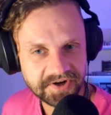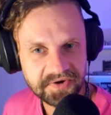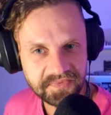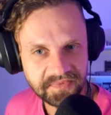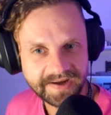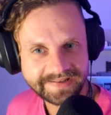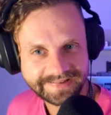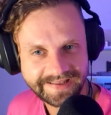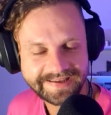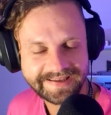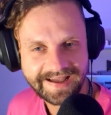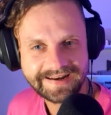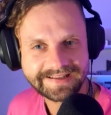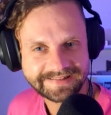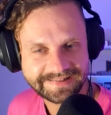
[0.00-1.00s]
You know what? Like,
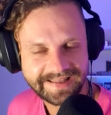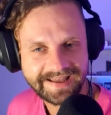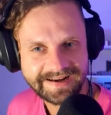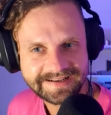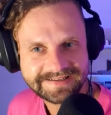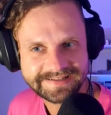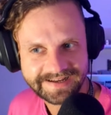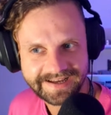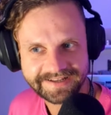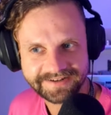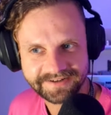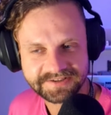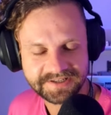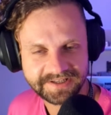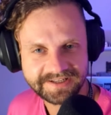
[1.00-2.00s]
Alex
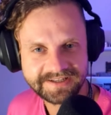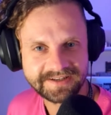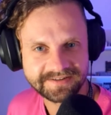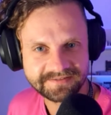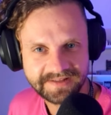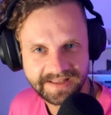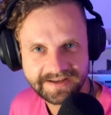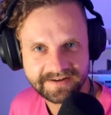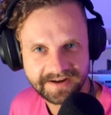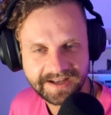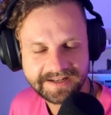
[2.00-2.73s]
Lakatos, he, like,